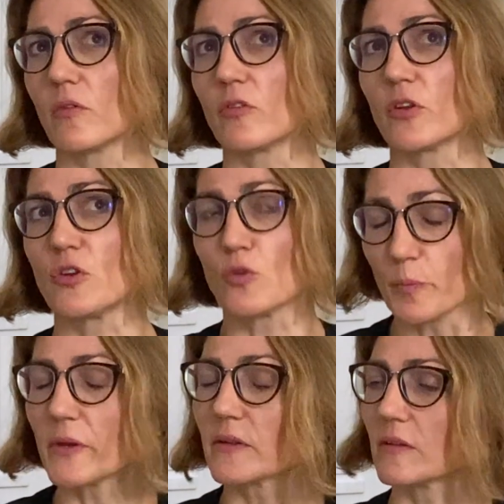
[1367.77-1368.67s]
The
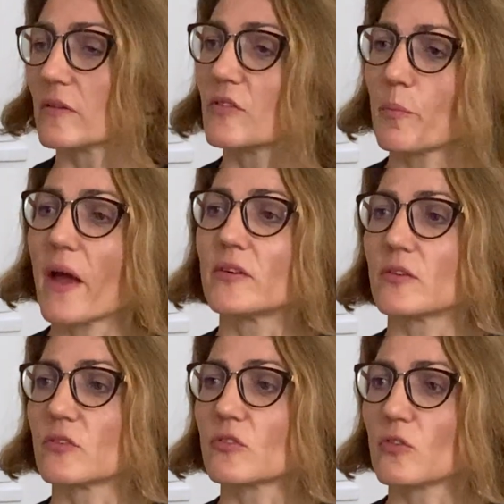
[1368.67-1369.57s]
European
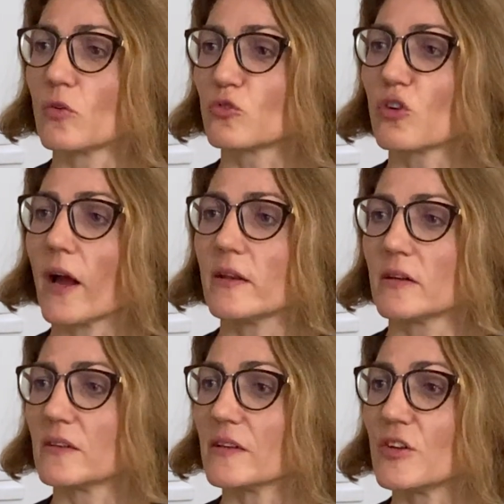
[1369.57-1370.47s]
dependence on
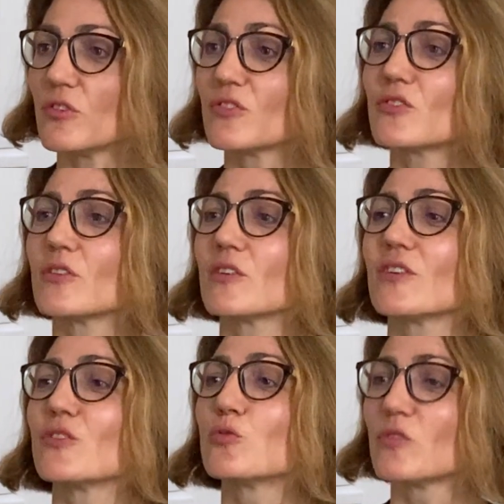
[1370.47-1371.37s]
China is
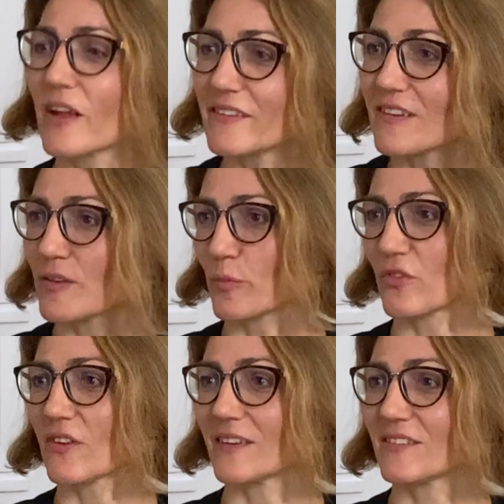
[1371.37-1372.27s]
to
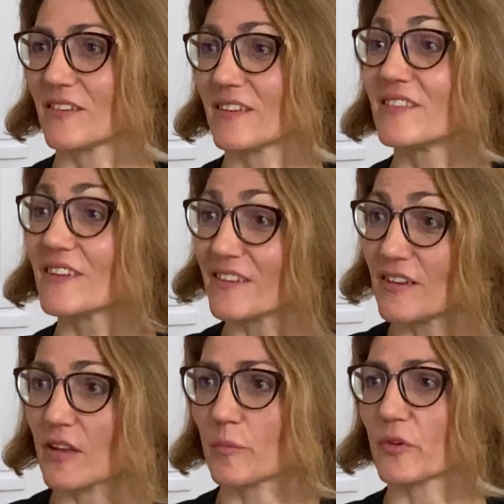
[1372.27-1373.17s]
98%.
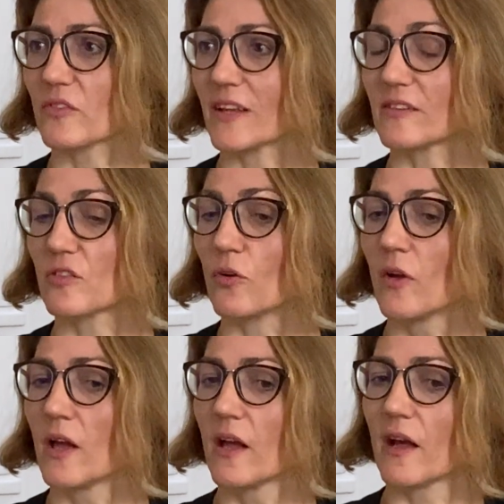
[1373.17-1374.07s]
So
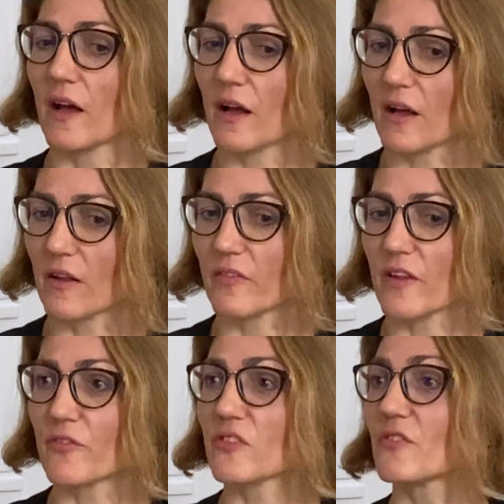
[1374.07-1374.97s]

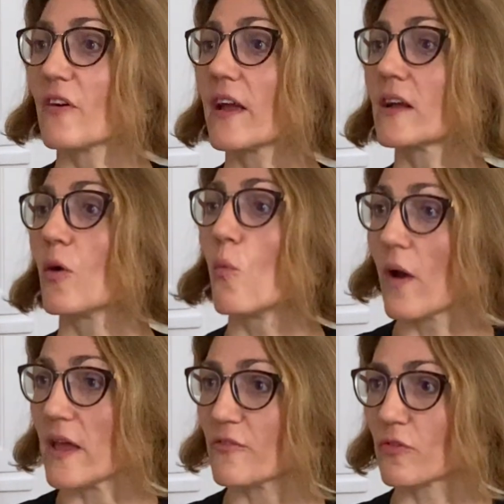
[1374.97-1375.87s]
diversifying
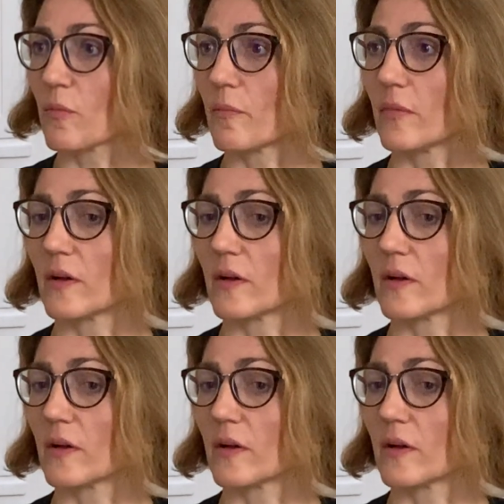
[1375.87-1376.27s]
away from